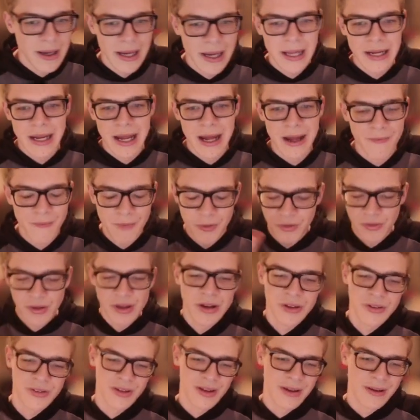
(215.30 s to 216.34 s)
in our
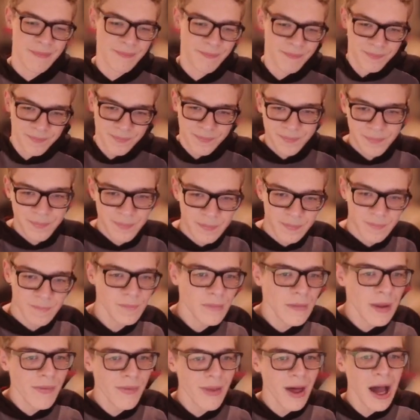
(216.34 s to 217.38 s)
vicinity.
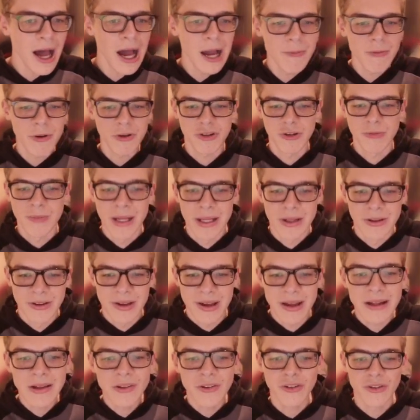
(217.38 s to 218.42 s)
That high pressure
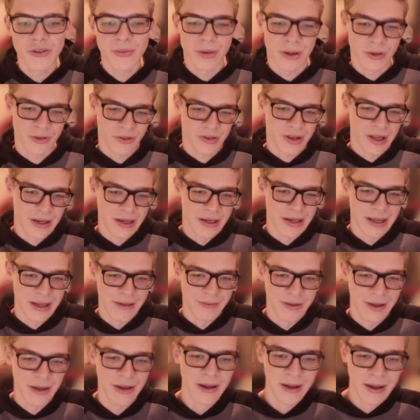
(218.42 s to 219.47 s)
maintains towards
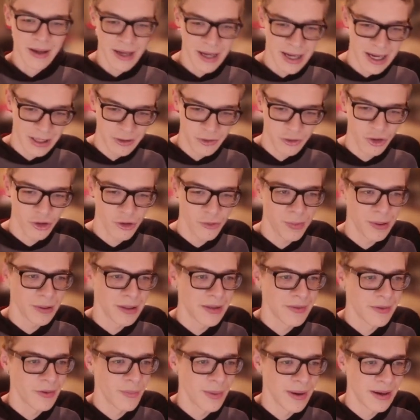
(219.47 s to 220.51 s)
Scandinavia and does pull
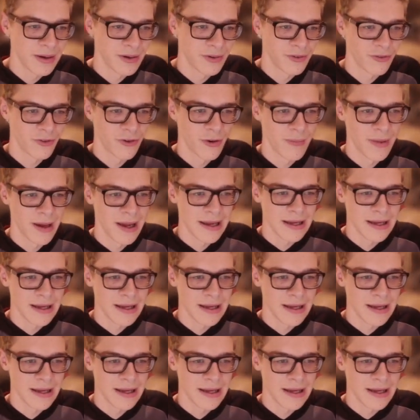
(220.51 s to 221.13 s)
in the wind from a